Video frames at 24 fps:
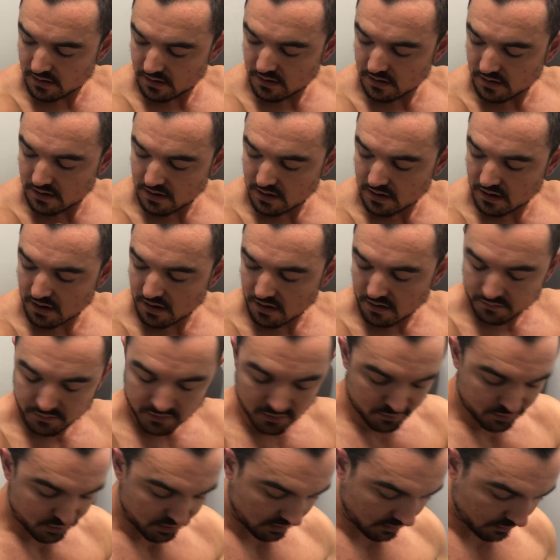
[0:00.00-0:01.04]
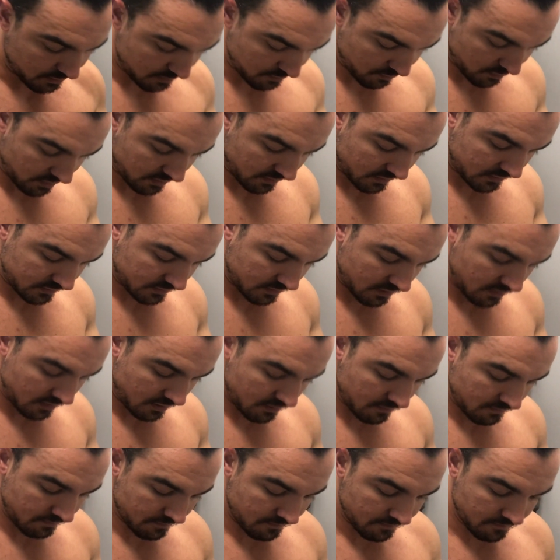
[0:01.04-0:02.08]
And now I'm gonna put a little bit more on this one
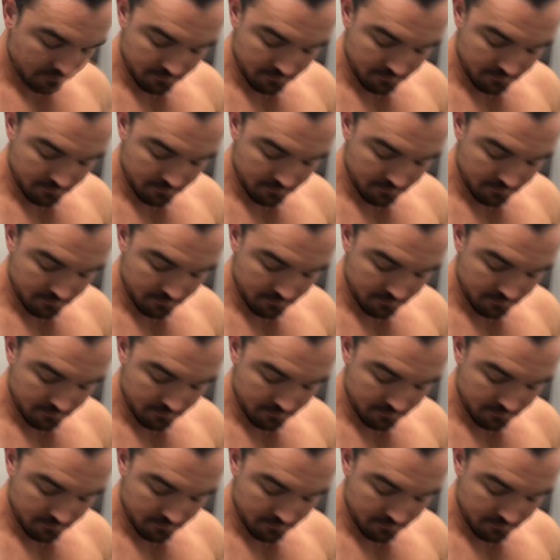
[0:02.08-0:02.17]
here.